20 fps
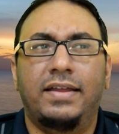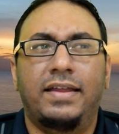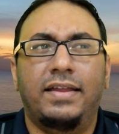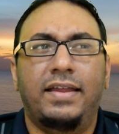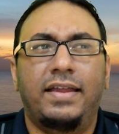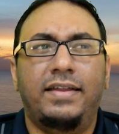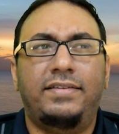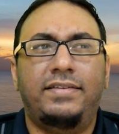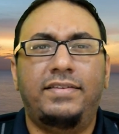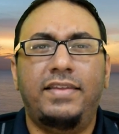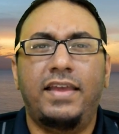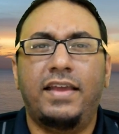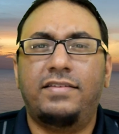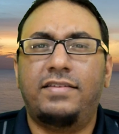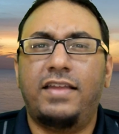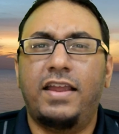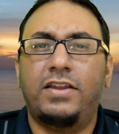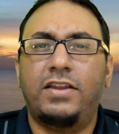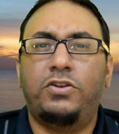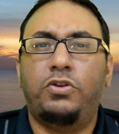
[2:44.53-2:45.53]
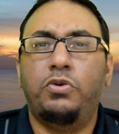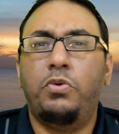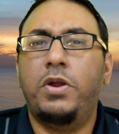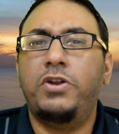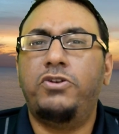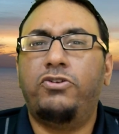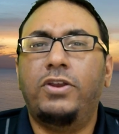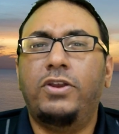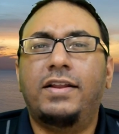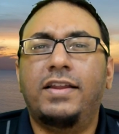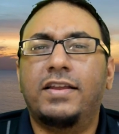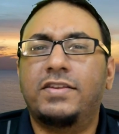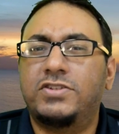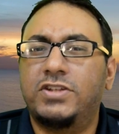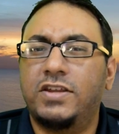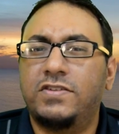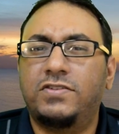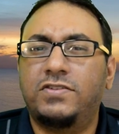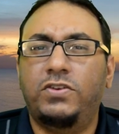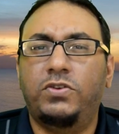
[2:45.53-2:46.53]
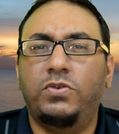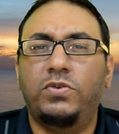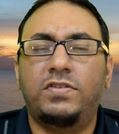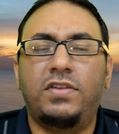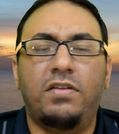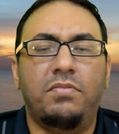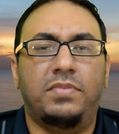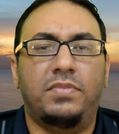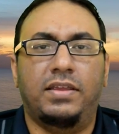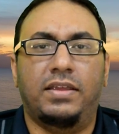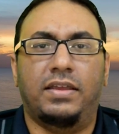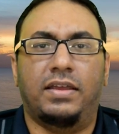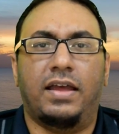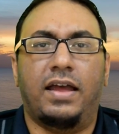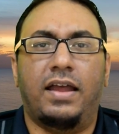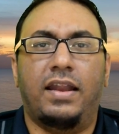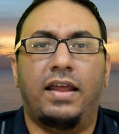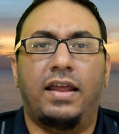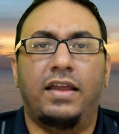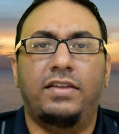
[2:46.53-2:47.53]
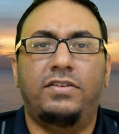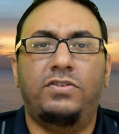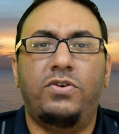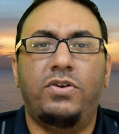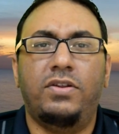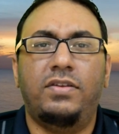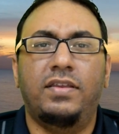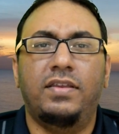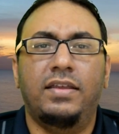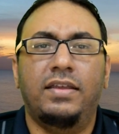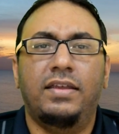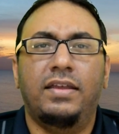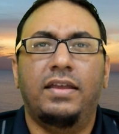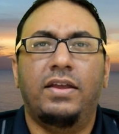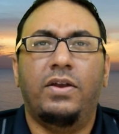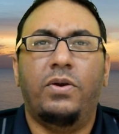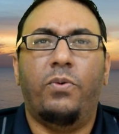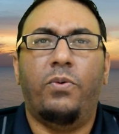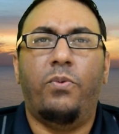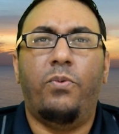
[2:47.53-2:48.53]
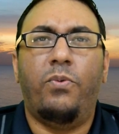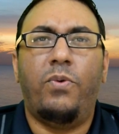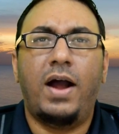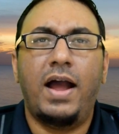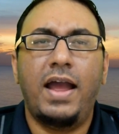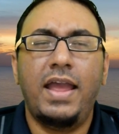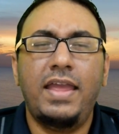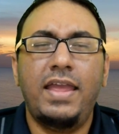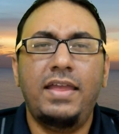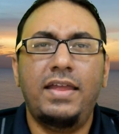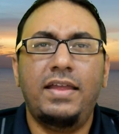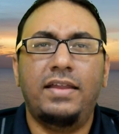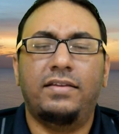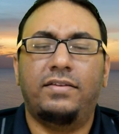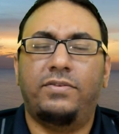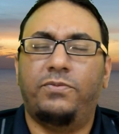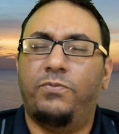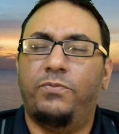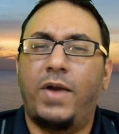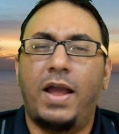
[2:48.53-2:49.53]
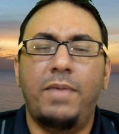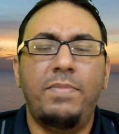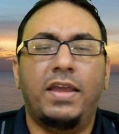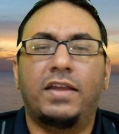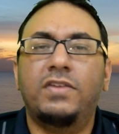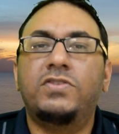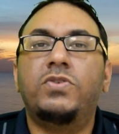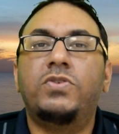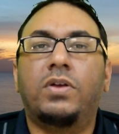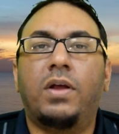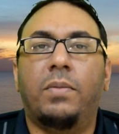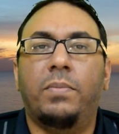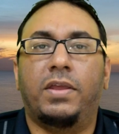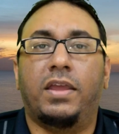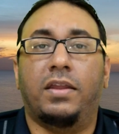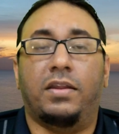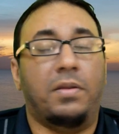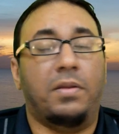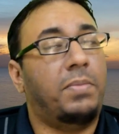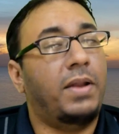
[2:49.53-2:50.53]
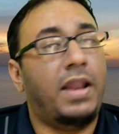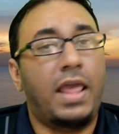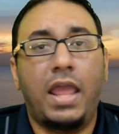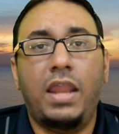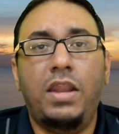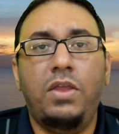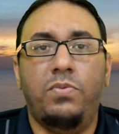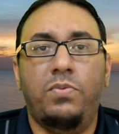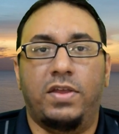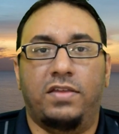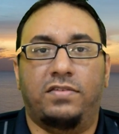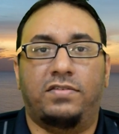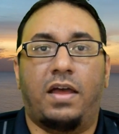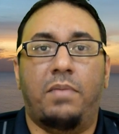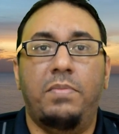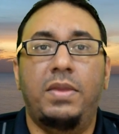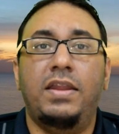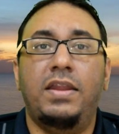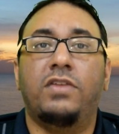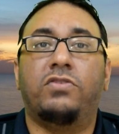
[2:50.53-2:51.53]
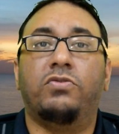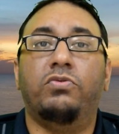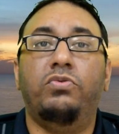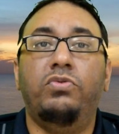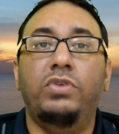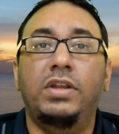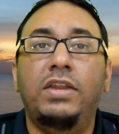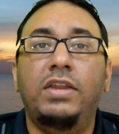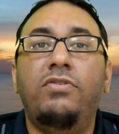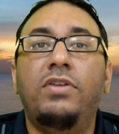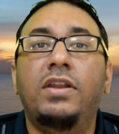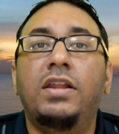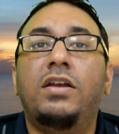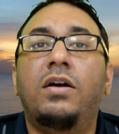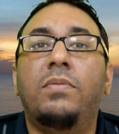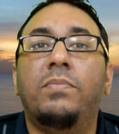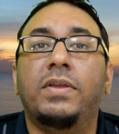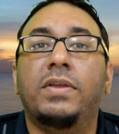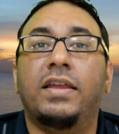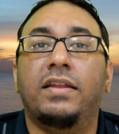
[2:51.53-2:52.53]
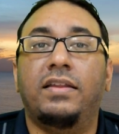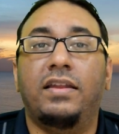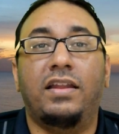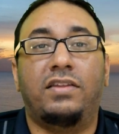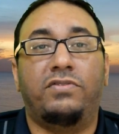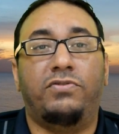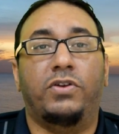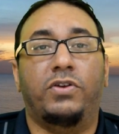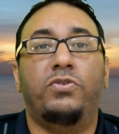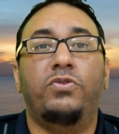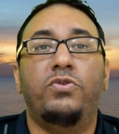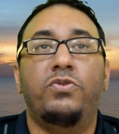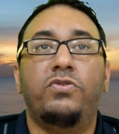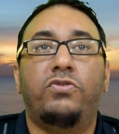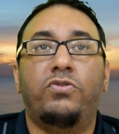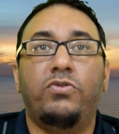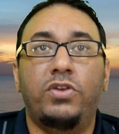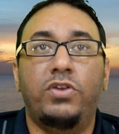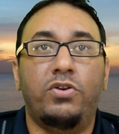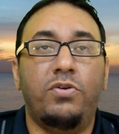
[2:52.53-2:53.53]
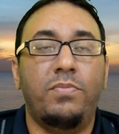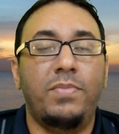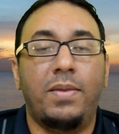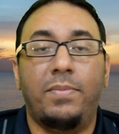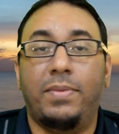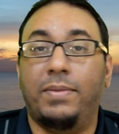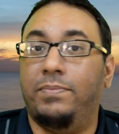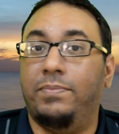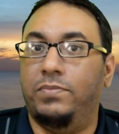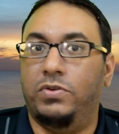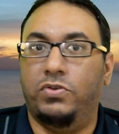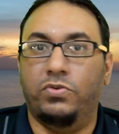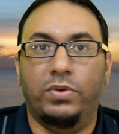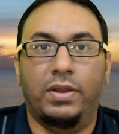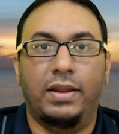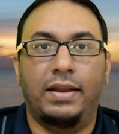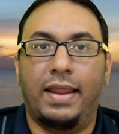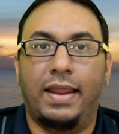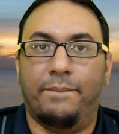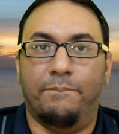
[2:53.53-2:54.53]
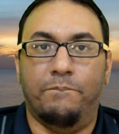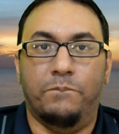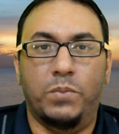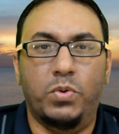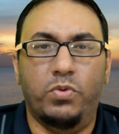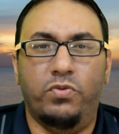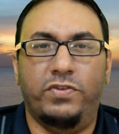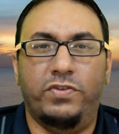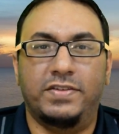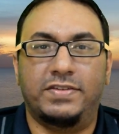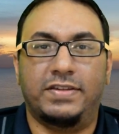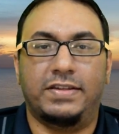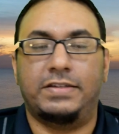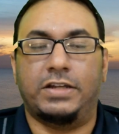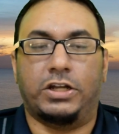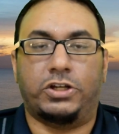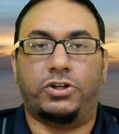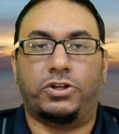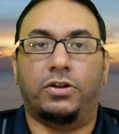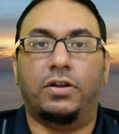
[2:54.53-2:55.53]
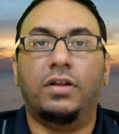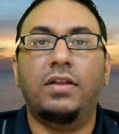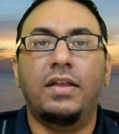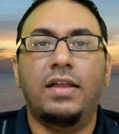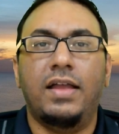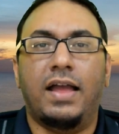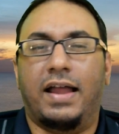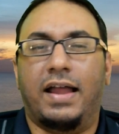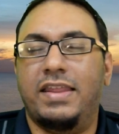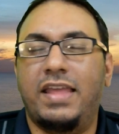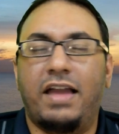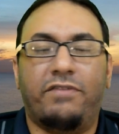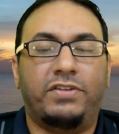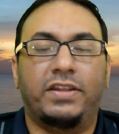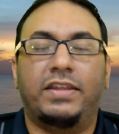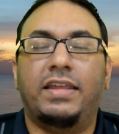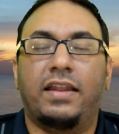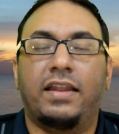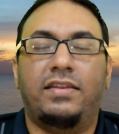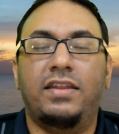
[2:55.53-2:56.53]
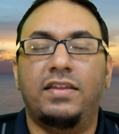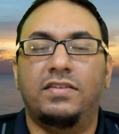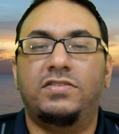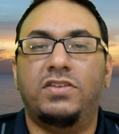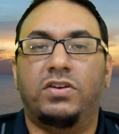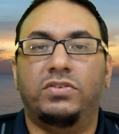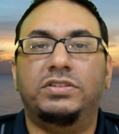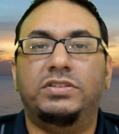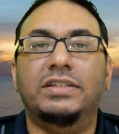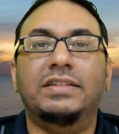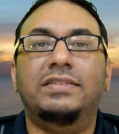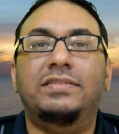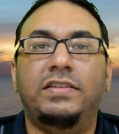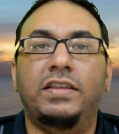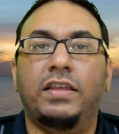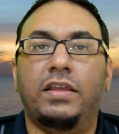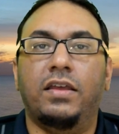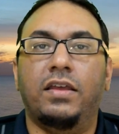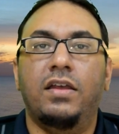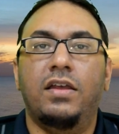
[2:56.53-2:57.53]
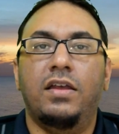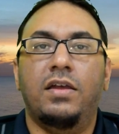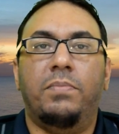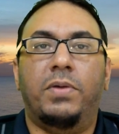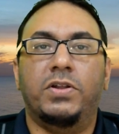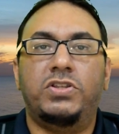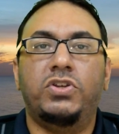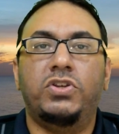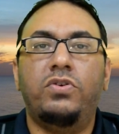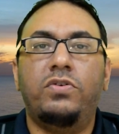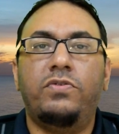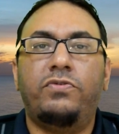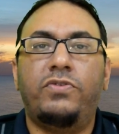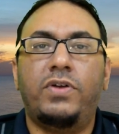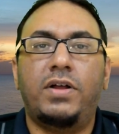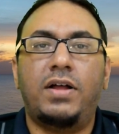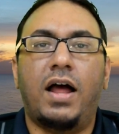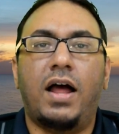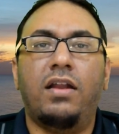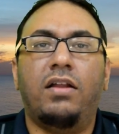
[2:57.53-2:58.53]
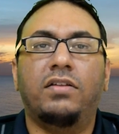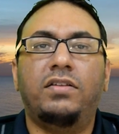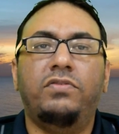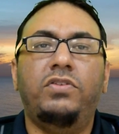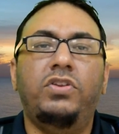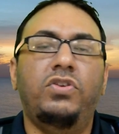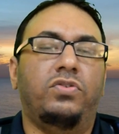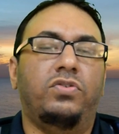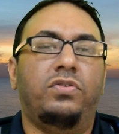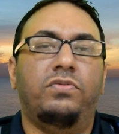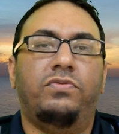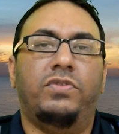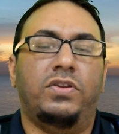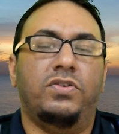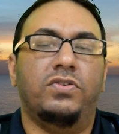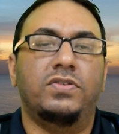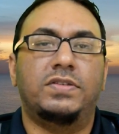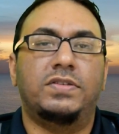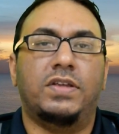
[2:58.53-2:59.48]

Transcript: it takes like 2 or 3 clicks just to do something. And I thought, why make it so complicated? But anyways, I mean, it's really, really complicated. It's for those who, you know, maybe doing like movies, etc., and you have to get things down to the T. But you know, for a lot of the YouTube videos